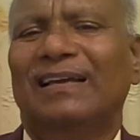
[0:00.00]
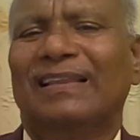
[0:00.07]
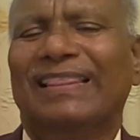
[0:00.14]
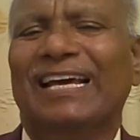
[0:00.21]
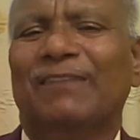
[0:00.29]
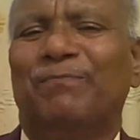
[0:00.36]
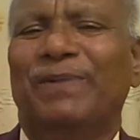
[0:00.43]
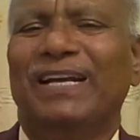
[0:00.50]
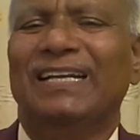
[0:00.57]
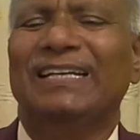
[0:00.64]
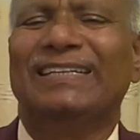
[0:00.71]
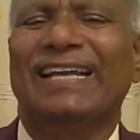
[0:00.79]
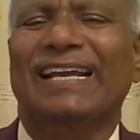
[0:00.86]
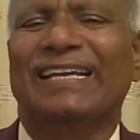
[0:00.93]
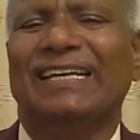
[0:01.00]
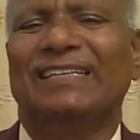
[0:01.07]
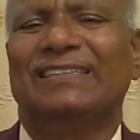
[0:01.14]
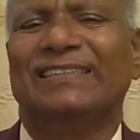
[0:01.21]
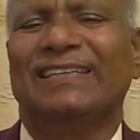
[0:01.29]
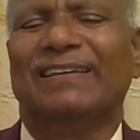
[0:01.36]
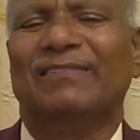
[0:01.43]
Their feed intake
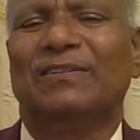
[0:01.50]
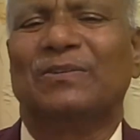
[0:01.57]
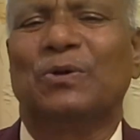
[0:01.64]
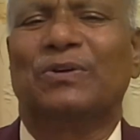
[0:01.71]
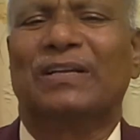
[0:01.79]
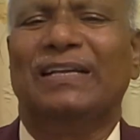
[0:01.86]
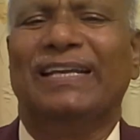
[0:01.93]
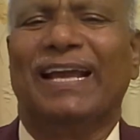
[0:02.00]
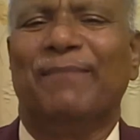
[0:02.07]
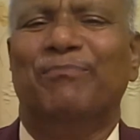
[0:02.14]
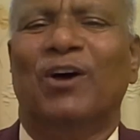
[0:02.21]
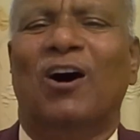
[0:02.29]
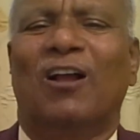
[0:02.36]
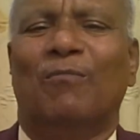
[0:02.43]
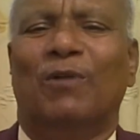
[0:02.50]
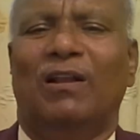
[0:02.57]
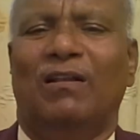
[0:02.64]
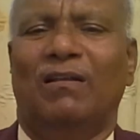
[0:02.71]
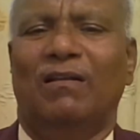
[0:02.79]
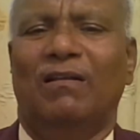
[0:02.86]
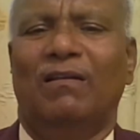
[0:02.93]
is totally
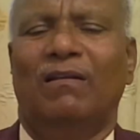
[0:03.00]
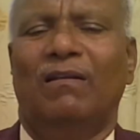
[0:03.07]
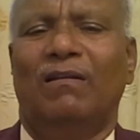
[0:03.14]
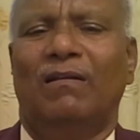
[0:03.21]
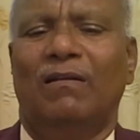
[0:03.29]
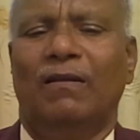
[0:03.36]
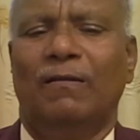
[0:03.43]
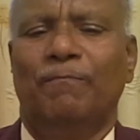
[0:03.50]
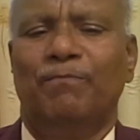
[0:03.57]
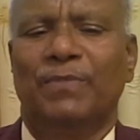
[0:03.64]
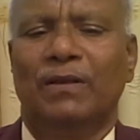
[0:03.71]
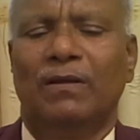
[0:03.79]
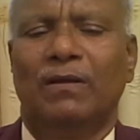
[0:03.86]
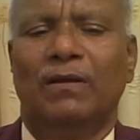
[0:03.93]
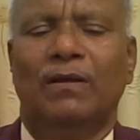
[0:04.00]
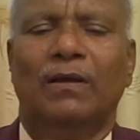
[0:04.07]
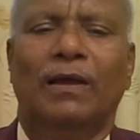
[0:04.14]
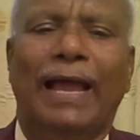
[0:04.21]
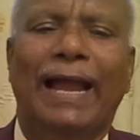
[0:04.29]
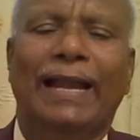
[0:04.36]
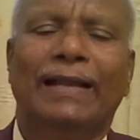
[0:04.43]
abnormal
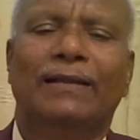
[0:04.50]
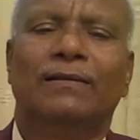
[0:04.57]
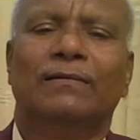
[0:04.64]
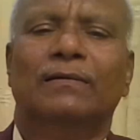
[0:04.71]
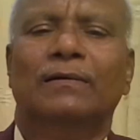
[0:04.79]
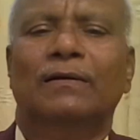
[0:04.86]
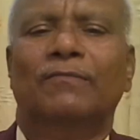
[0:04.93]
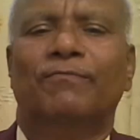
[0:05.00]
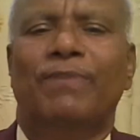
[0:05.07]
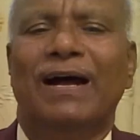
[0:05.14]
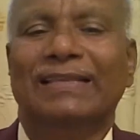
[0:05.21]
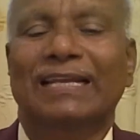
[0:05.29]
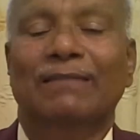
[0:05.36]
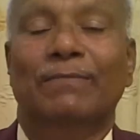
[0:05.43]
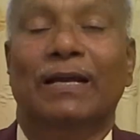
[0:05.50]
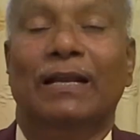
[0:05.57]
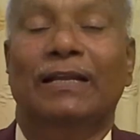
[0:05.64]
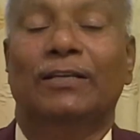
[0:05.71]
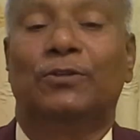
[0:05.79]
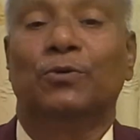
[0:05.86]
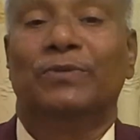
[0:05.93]
and finally may
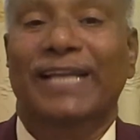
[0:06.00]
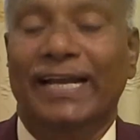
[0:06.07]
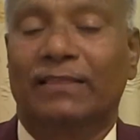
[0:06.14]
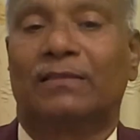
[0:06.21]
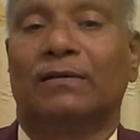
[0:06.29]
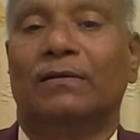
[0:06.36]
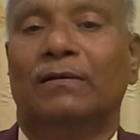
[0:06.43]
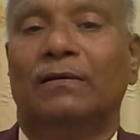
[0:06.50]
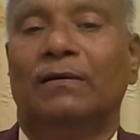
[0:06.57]
lead to death.